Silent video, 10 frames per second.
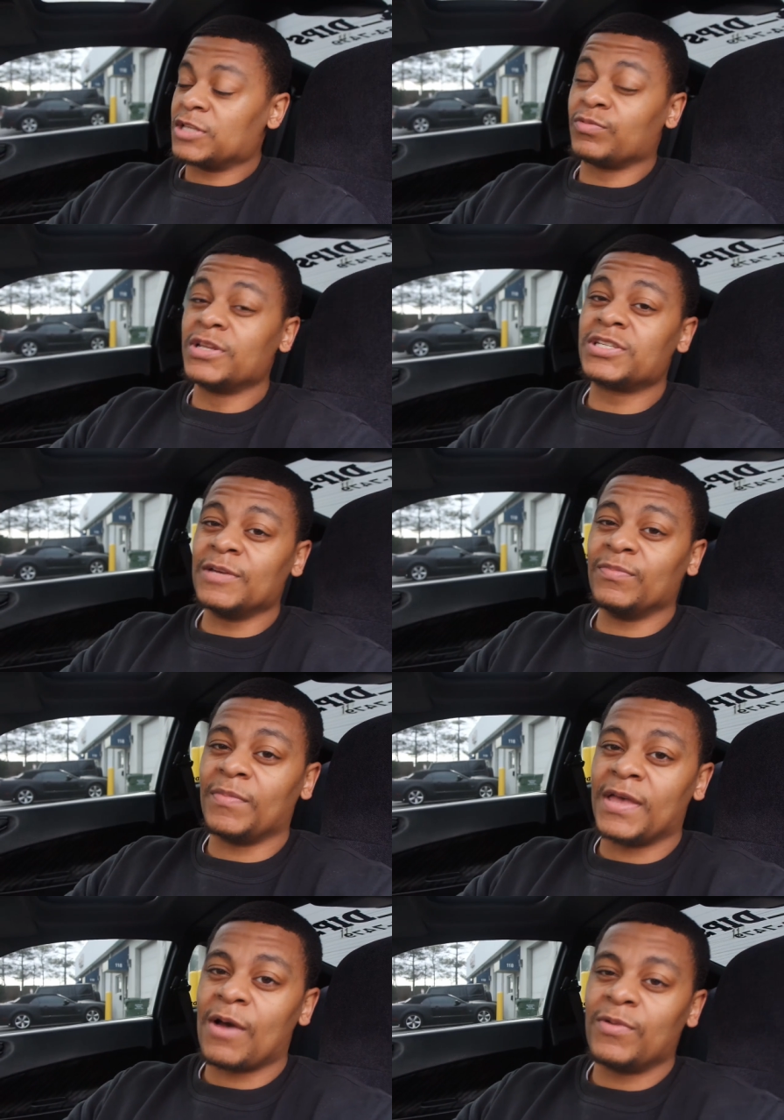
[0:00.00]
It's really
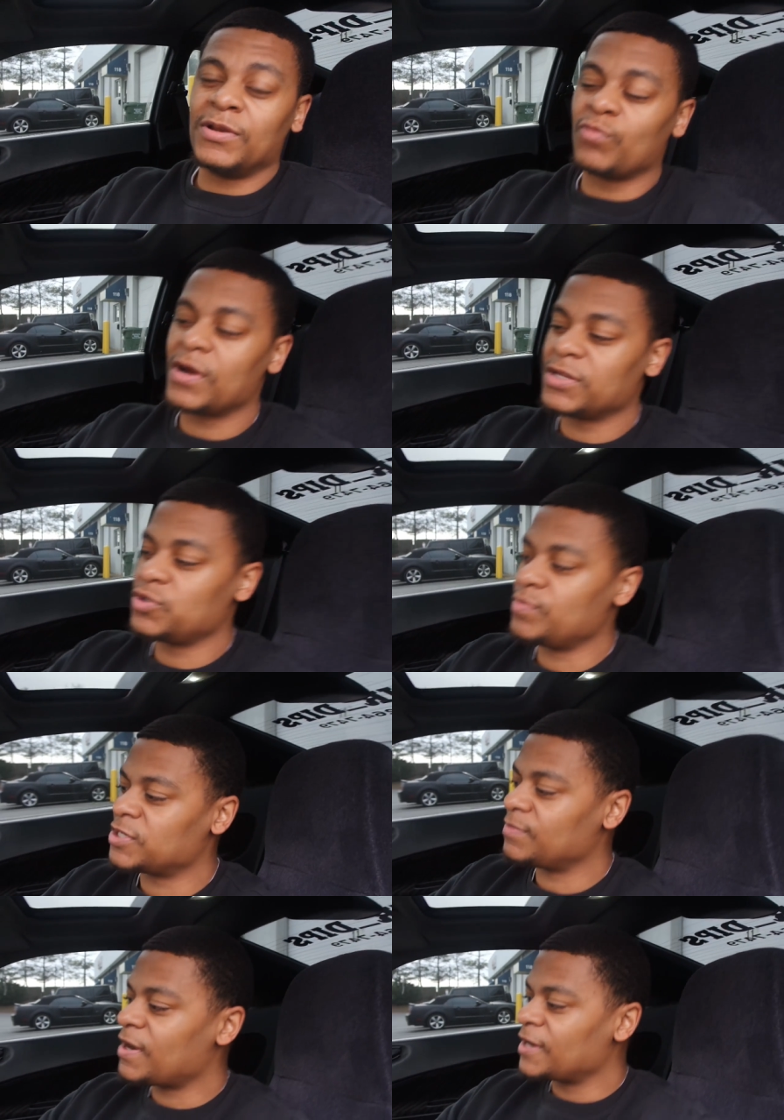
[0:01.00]
simple, man. I wouldn't worry too
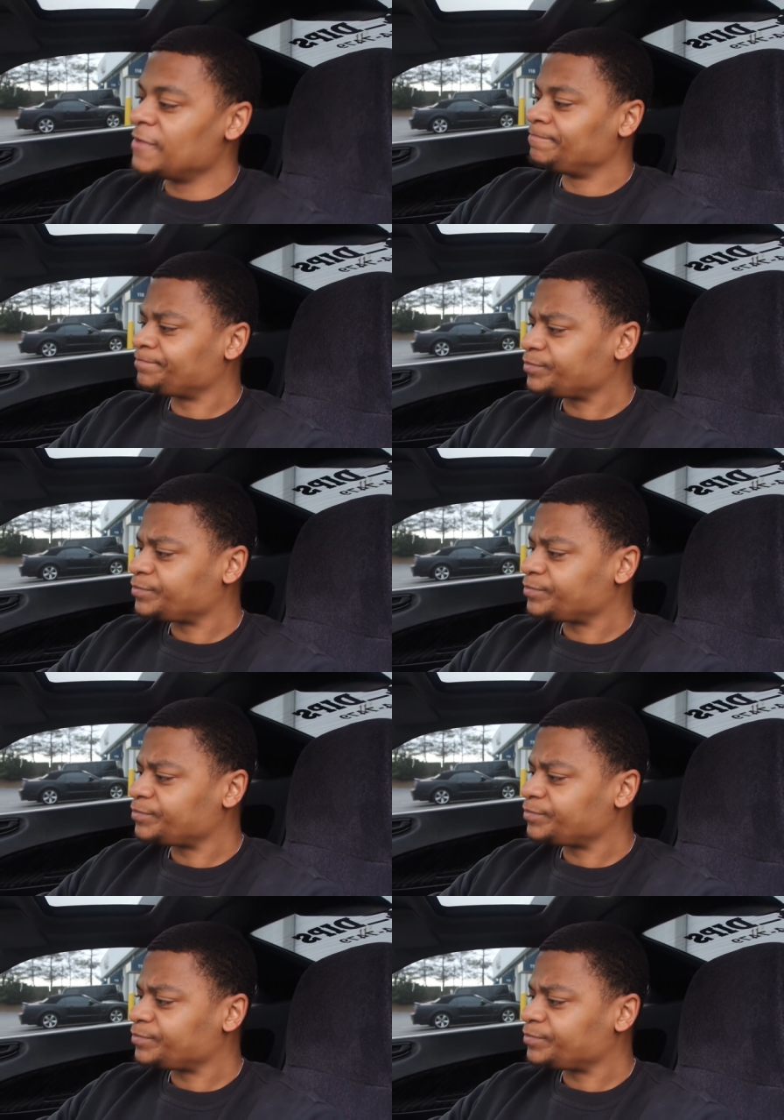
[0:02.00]
much about it.